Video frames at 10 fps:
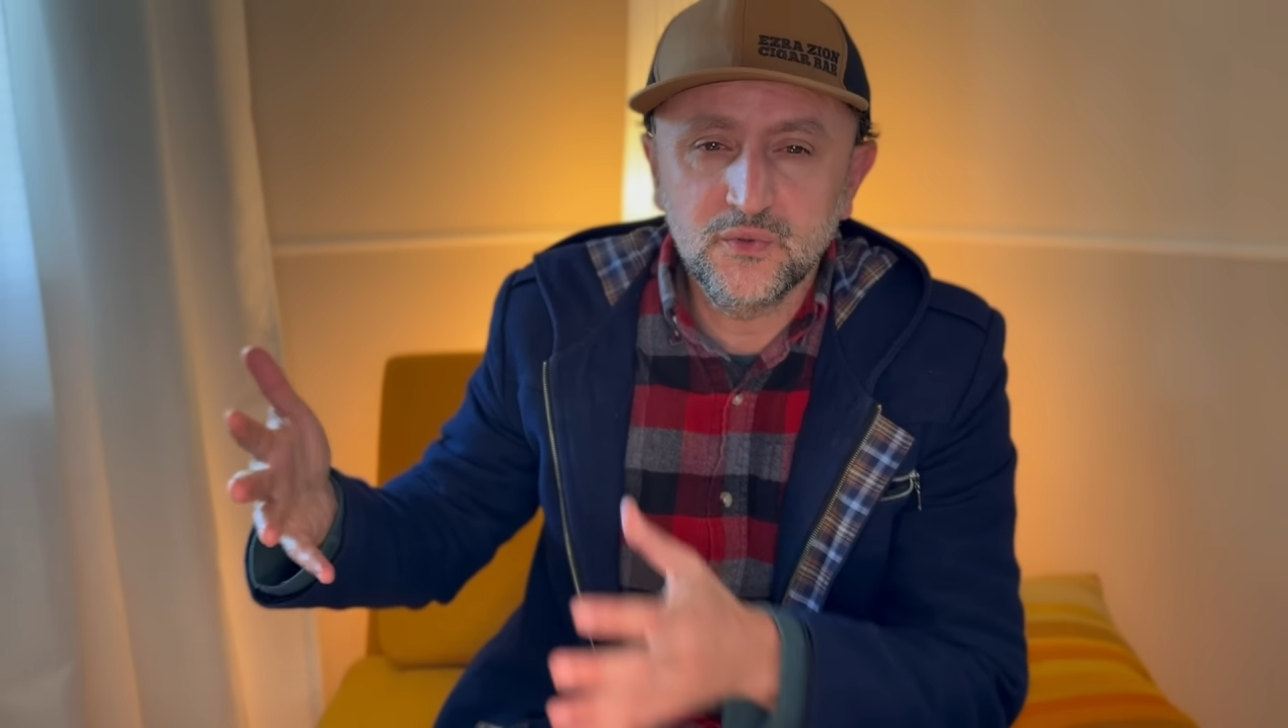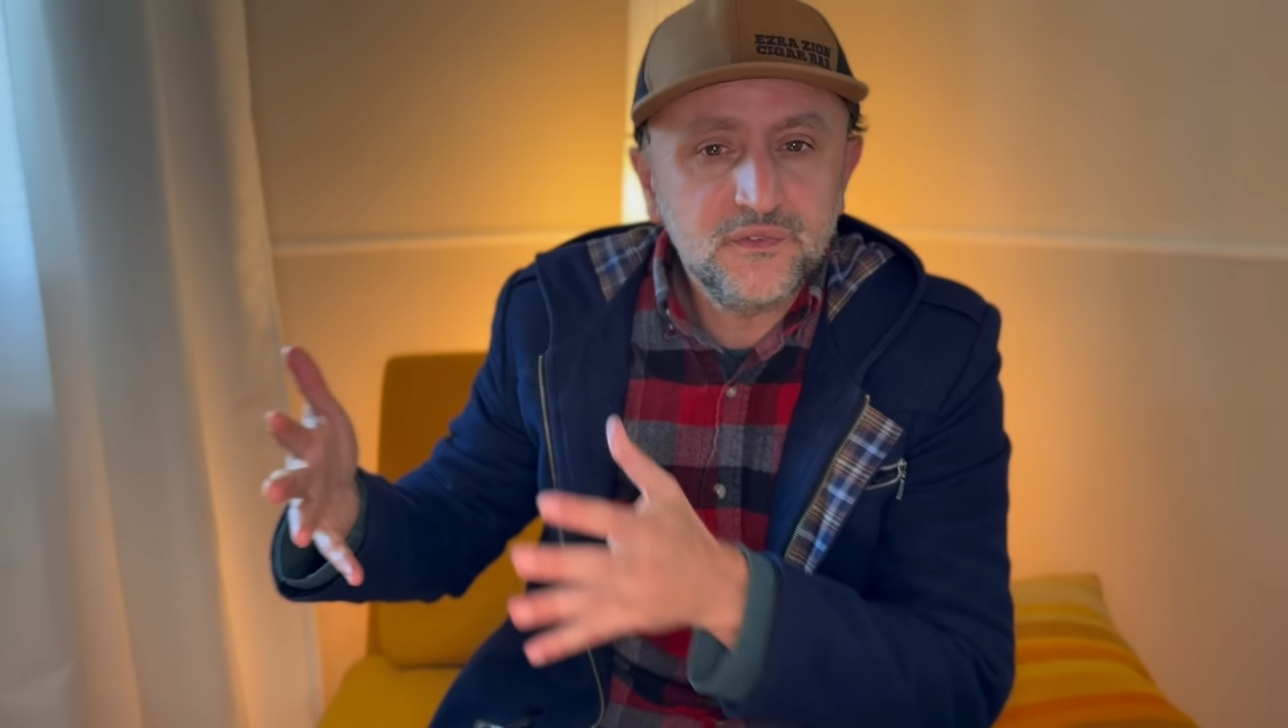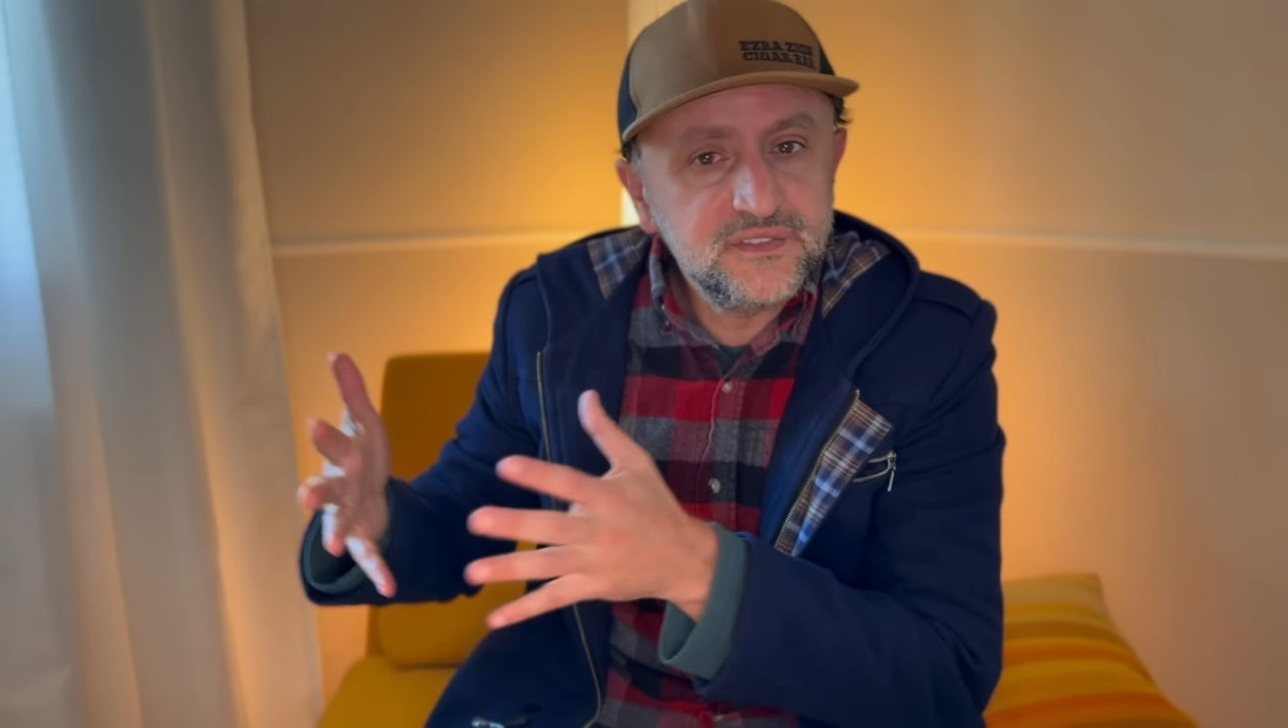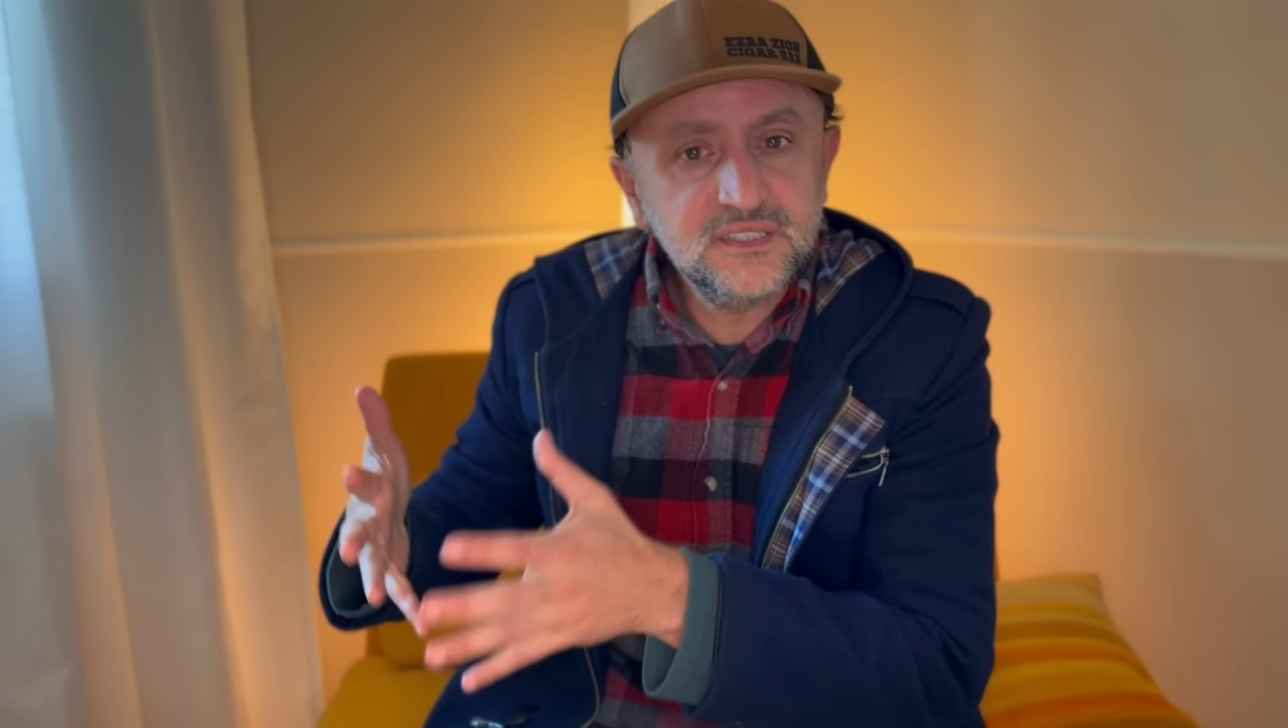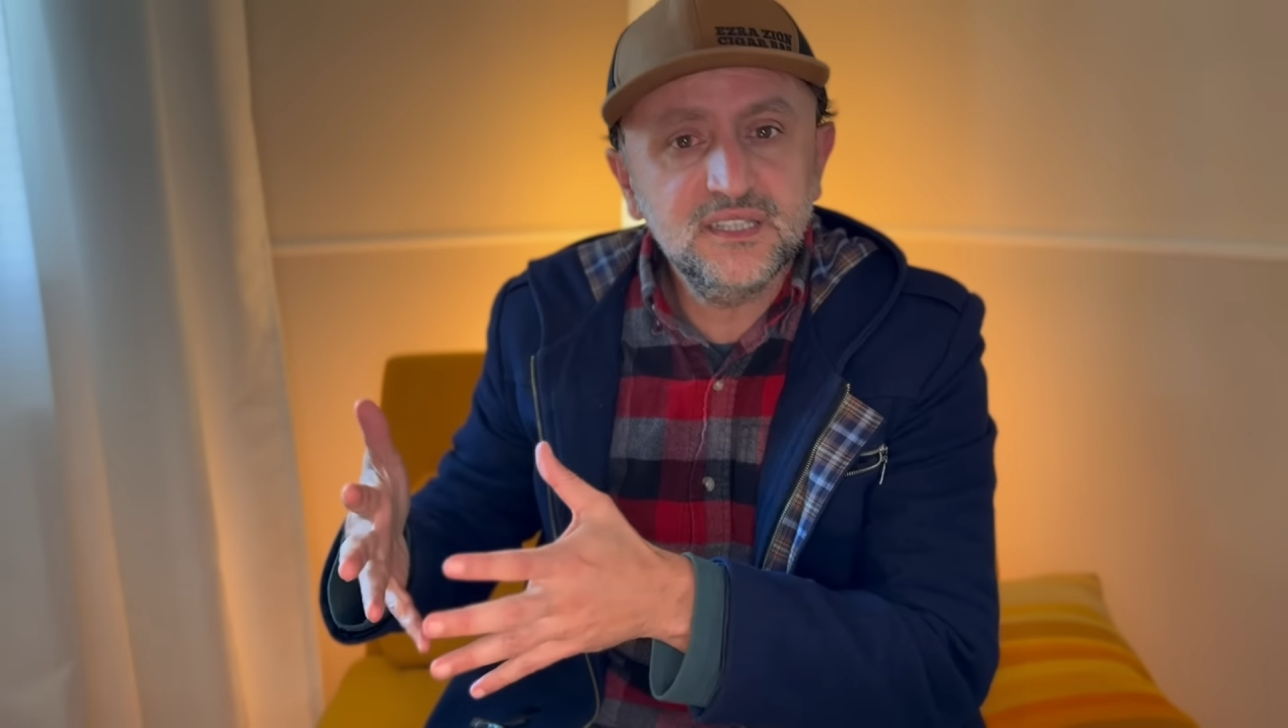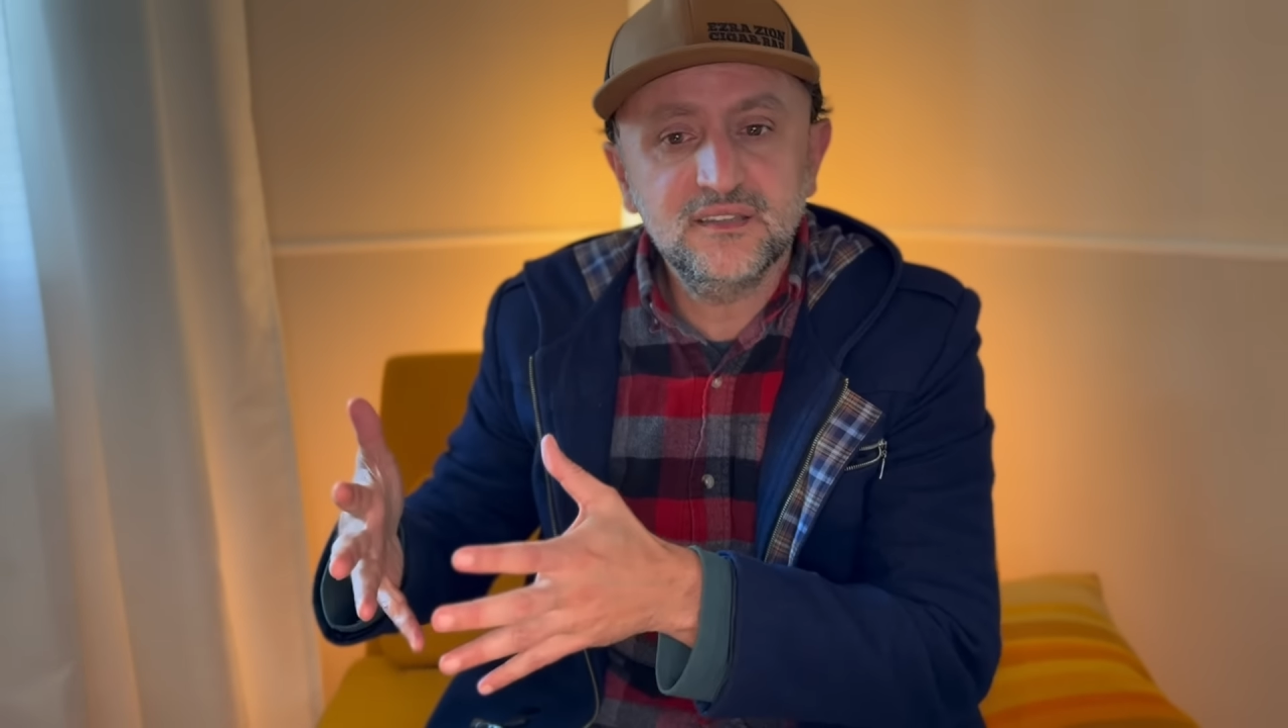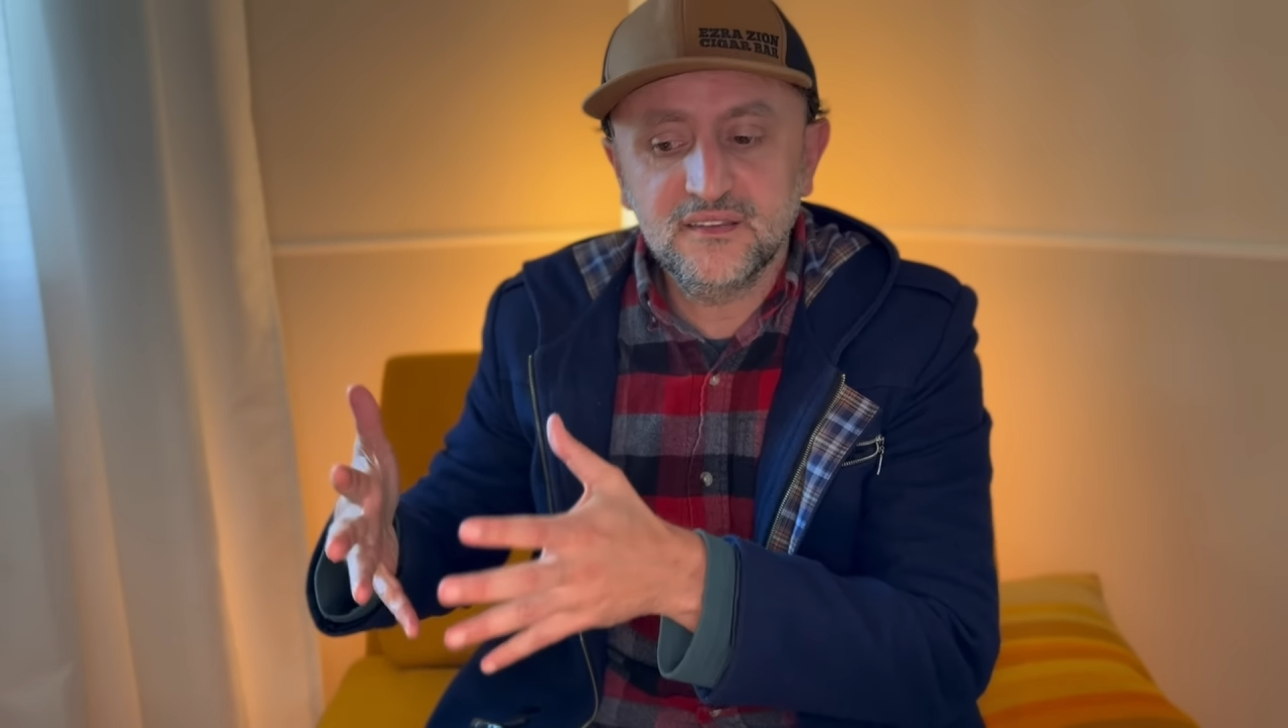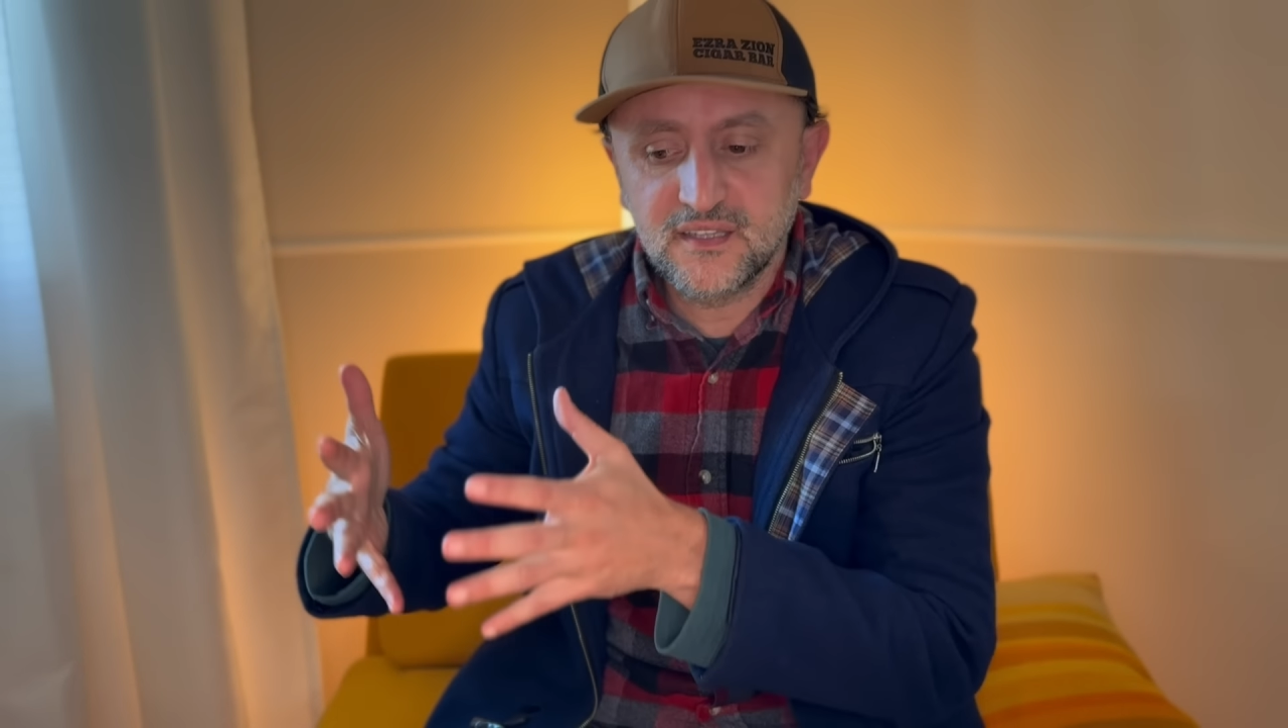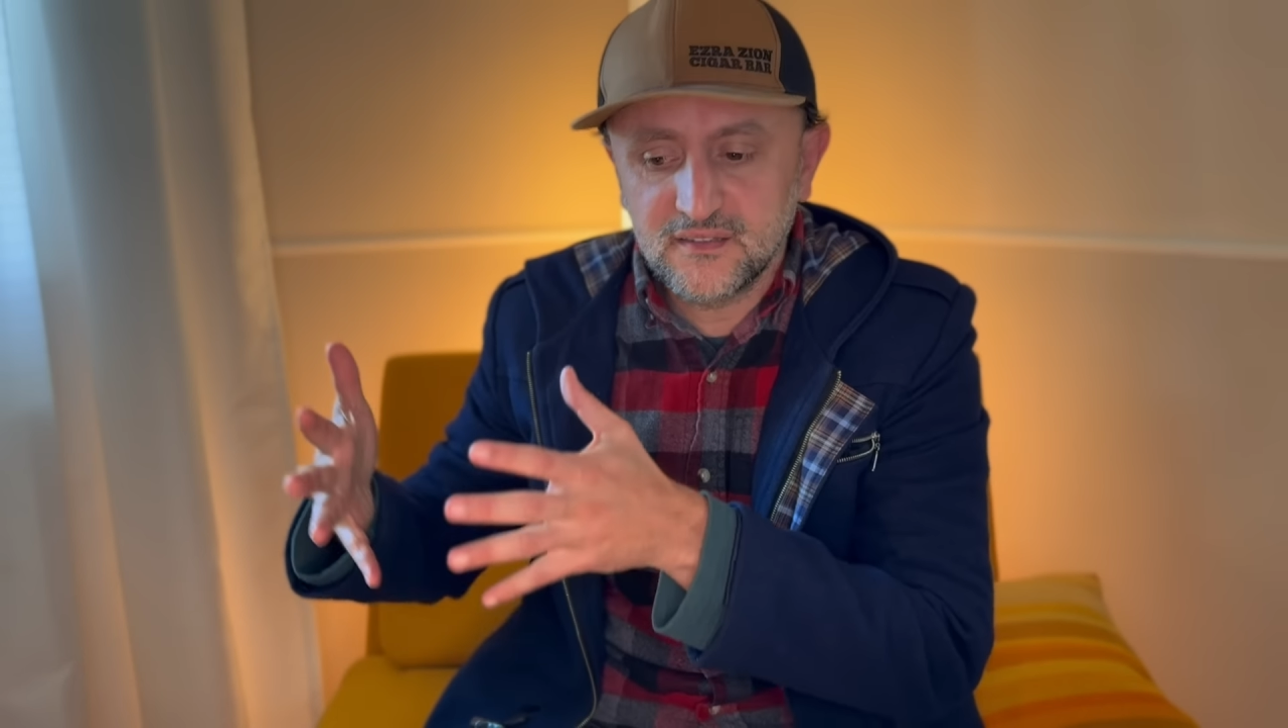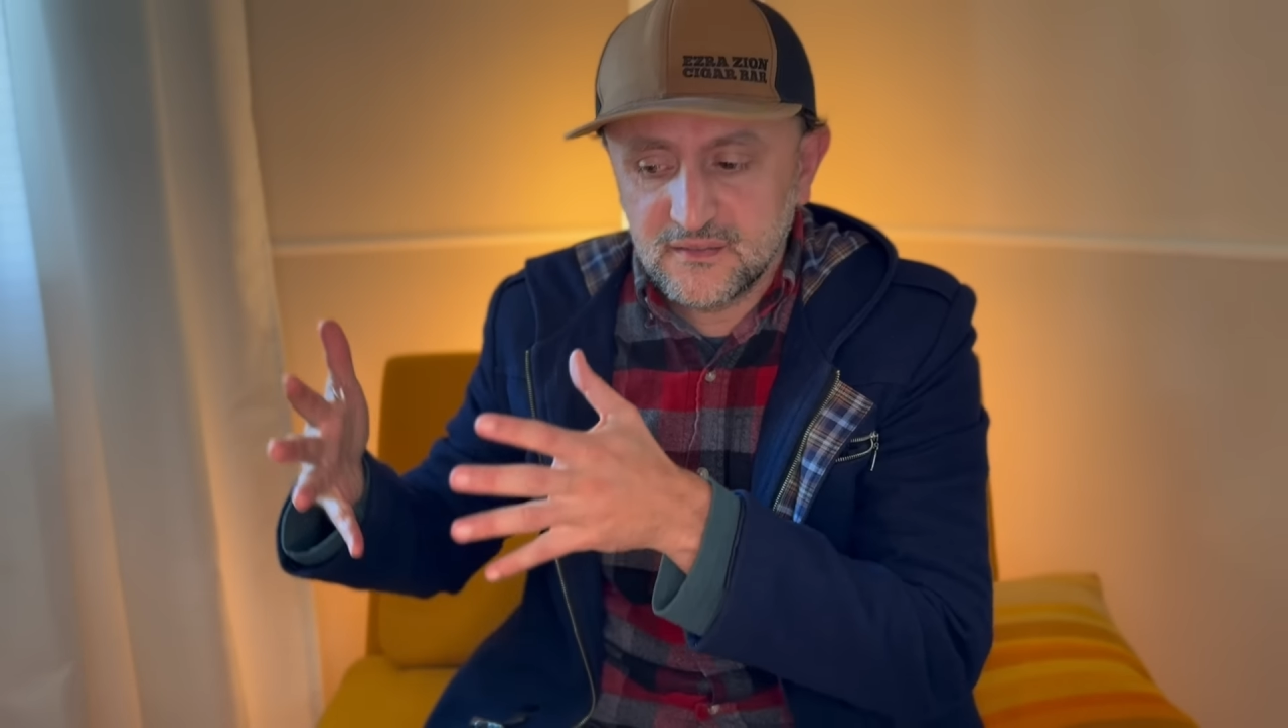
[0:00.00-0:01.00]
we've seen
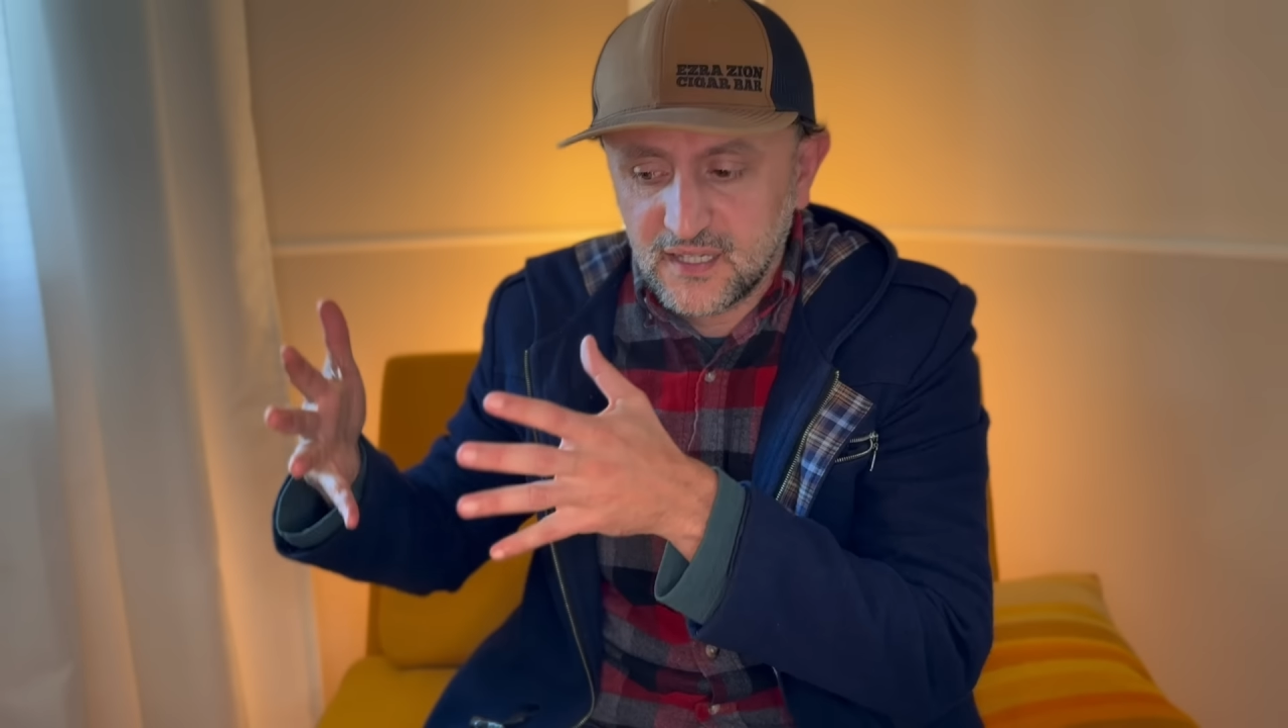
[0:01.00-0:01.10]
that